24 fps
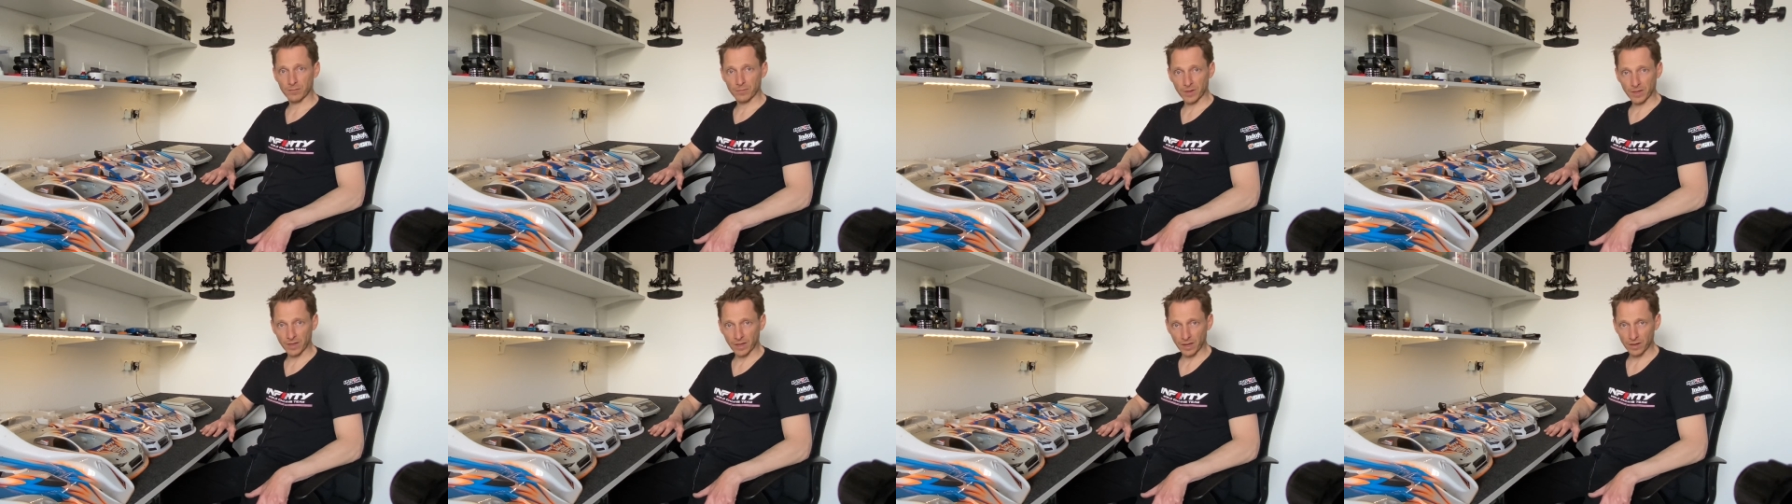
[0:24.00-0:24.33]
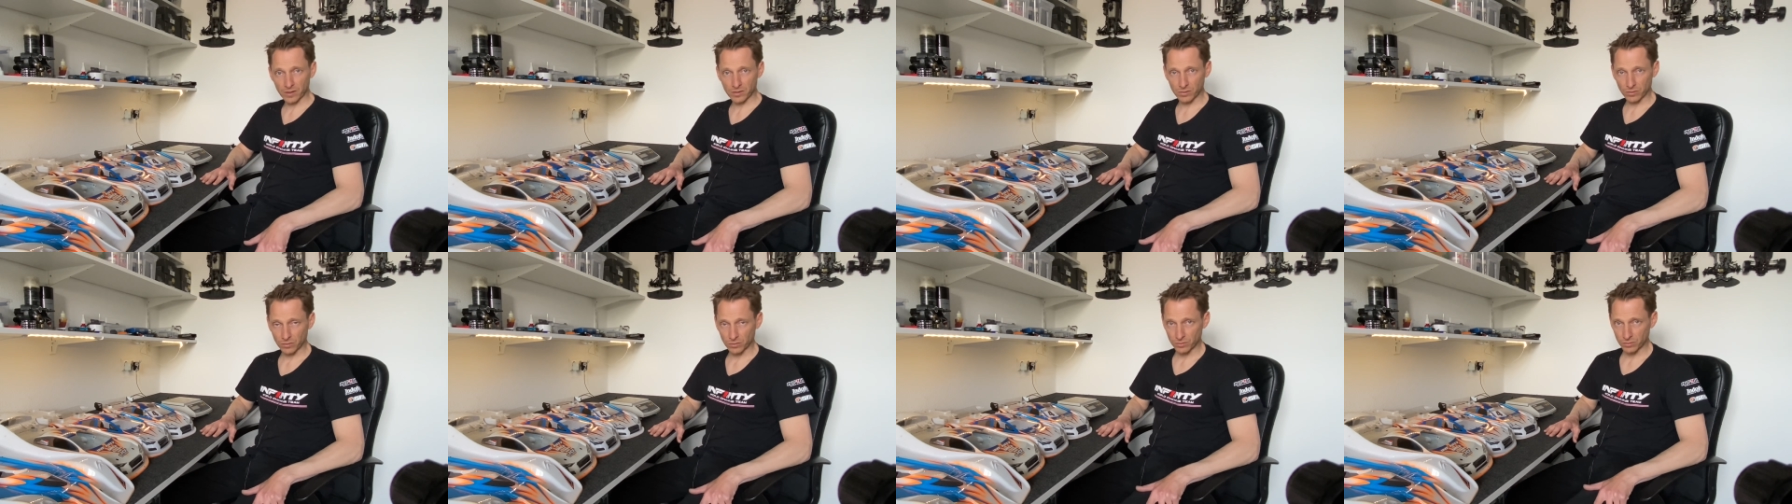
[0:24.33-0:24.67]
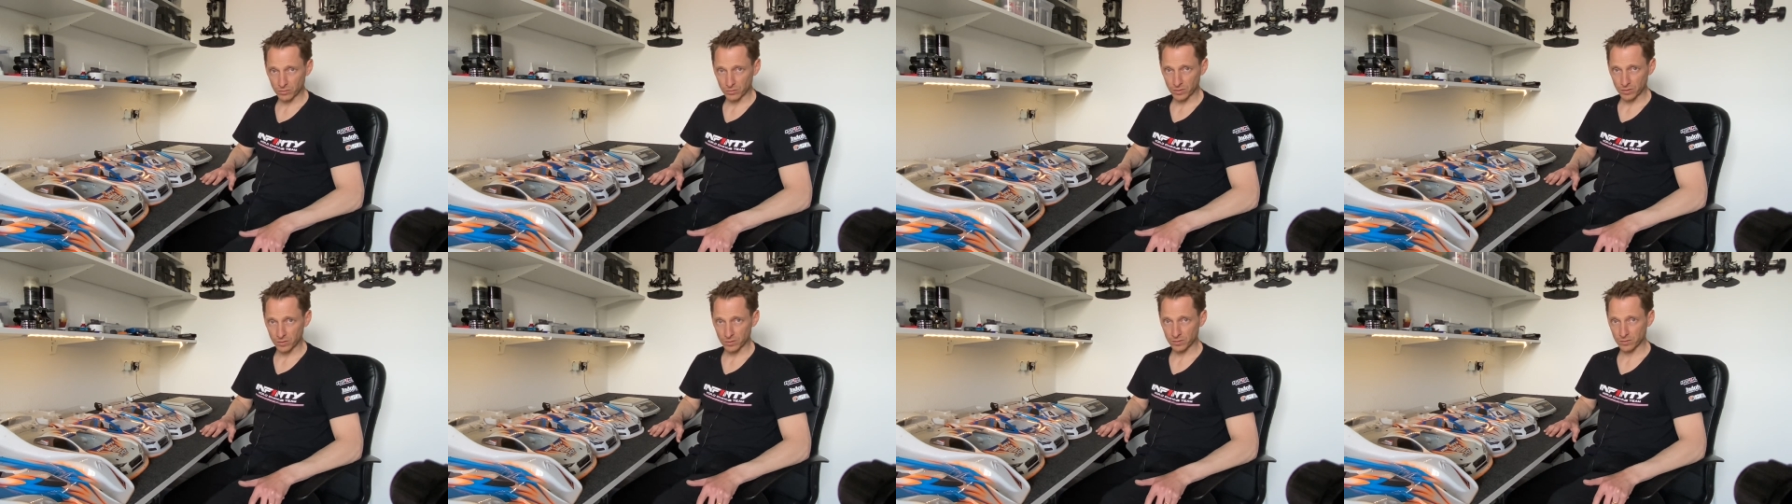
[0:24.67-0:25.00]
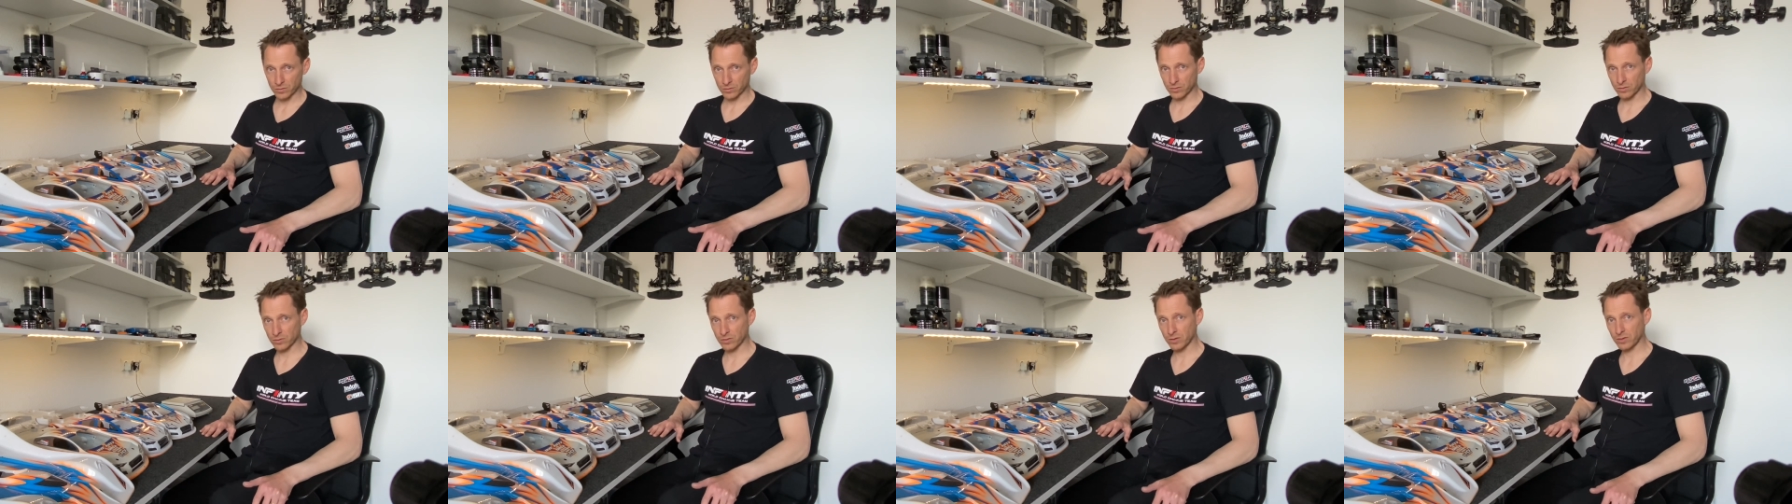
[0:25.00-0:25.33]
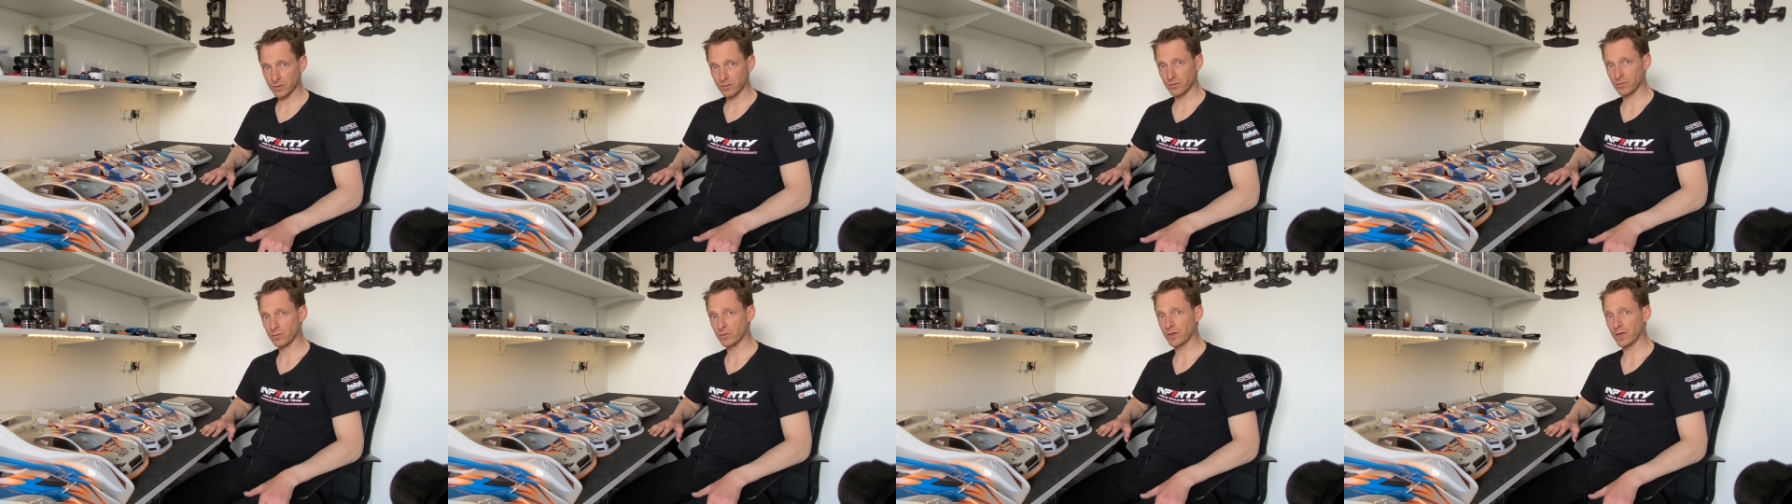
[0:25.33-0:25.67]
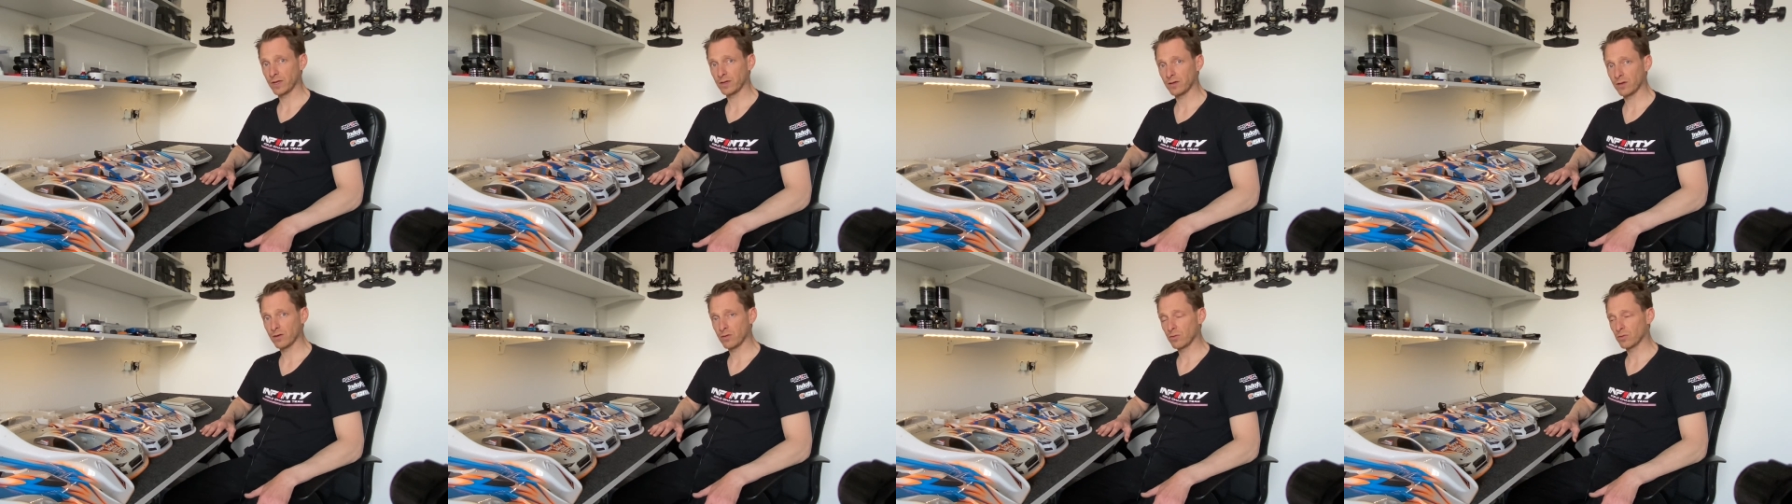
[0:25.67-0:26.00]
hassle to
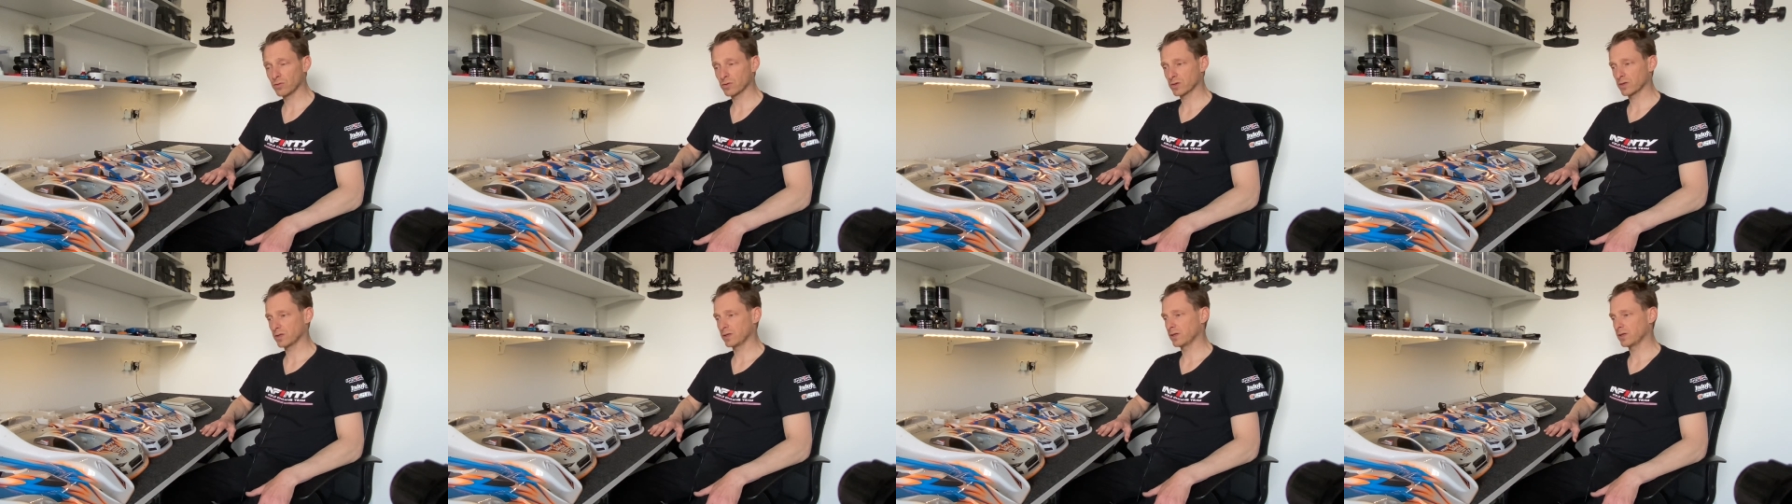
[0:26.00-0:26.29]
get those,